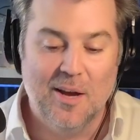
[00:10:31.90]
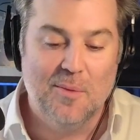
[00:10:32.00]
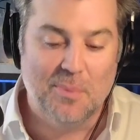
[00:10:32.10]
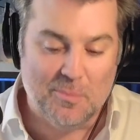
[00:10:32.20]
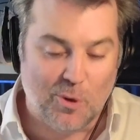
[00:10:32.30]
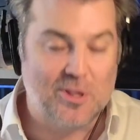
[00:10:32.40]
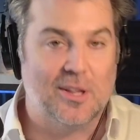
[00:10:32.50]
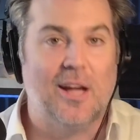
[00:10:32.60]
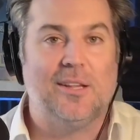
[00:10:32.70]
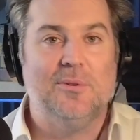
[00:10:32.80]
But more than
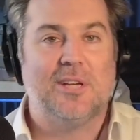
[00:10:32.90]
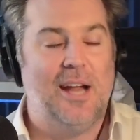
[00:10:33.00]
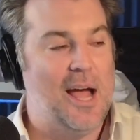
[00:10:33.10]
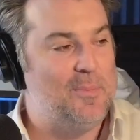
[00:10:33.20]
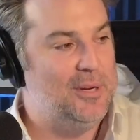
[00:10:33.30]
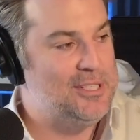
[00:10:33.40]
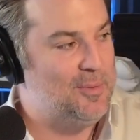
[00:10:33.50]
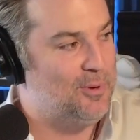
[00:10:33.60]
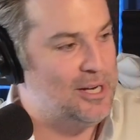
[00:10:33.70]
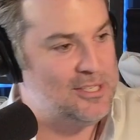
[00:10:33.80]
likely what's going to happen is that
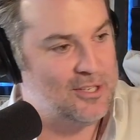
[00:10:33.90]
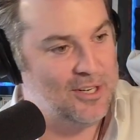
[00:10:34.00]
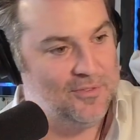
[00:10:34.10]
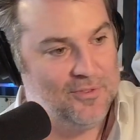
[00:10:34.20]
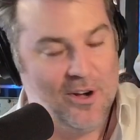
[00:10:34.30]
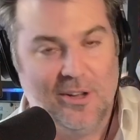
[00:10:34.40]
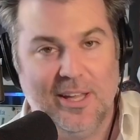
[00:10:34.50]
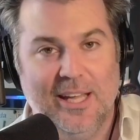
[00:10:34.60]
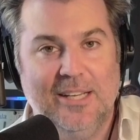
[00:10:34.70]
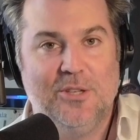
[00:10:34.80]
prices are going to fall
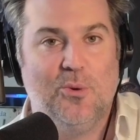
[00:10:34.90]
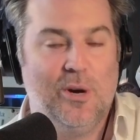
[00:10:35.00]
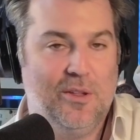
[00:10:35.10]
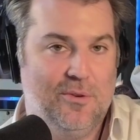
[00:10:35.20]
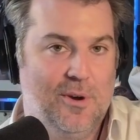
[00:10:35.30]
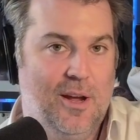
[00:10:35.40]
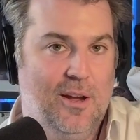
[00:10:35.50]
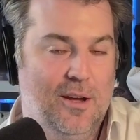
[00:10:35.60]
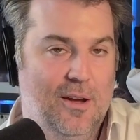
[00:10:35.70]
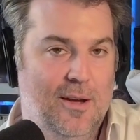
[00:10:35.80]
into 23,
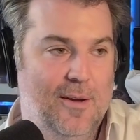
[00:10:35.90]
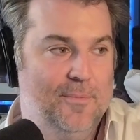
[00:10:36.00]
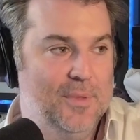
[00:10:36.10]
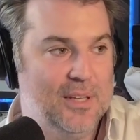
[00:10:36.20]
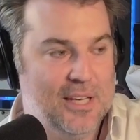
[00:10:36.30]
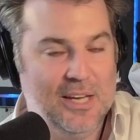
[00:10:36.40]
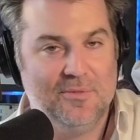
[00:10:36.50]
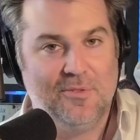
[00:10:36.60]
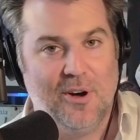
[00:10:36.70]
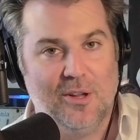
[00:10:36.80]
keep
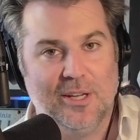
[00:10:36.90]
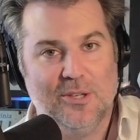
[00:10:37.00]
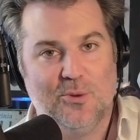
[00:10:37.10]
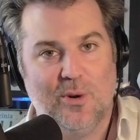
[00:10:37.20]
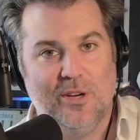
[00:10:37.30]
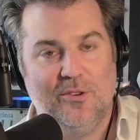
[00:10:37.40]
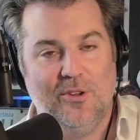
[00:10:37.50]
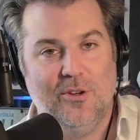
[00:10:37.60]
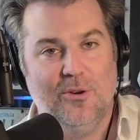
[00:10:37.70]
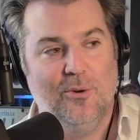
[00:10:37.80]
falling in
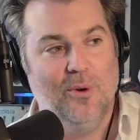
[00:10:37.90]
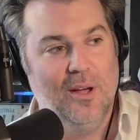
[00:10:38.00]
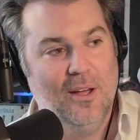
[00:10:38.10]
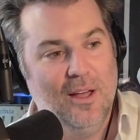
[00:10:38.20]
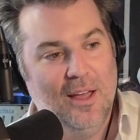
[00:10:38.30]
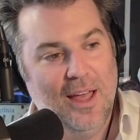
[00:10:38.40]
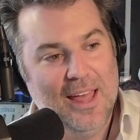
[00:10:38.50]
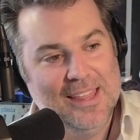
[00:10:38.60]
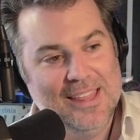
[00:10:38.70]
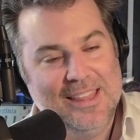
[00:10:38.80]
22,
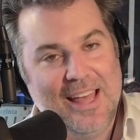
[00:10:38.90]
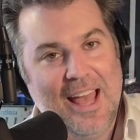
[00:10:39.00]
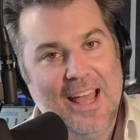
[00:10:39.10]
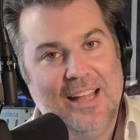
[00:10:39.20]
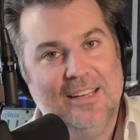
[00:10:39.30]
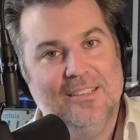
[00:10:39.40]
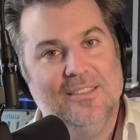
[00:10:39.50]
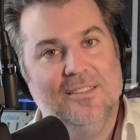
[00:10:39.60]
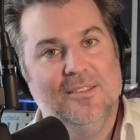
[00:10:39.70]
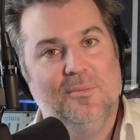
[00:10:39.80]
and
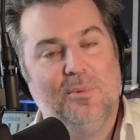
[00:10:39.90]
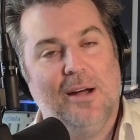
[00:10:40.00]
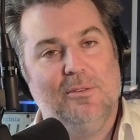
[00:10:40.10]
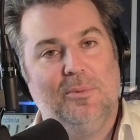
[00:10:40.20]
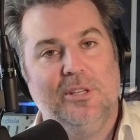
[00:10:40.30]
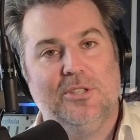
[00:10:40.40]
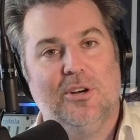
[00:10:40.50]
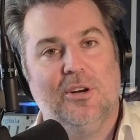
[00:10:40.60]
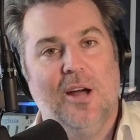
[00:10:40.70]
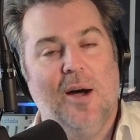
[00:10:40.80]
then probably
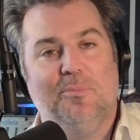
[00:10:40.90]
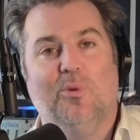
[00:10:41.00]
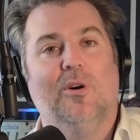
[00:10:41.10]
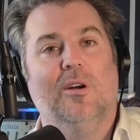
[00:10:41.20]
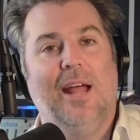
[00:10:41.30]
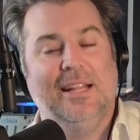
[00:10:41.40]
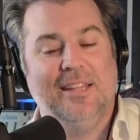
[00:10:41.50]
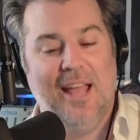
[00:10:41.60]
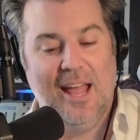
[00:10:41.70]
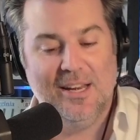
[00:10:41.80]
turn upward at
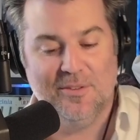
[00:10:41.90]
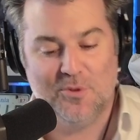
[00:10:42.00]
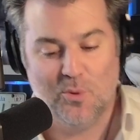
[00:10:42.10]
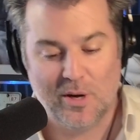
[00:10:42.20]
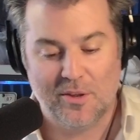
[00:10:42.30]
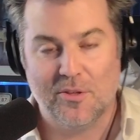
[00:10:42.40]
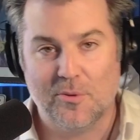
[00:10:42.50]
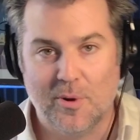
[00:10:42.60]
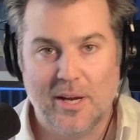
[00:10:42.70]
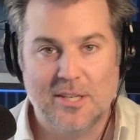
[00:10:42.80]
the end of
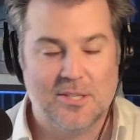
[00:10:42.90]
23.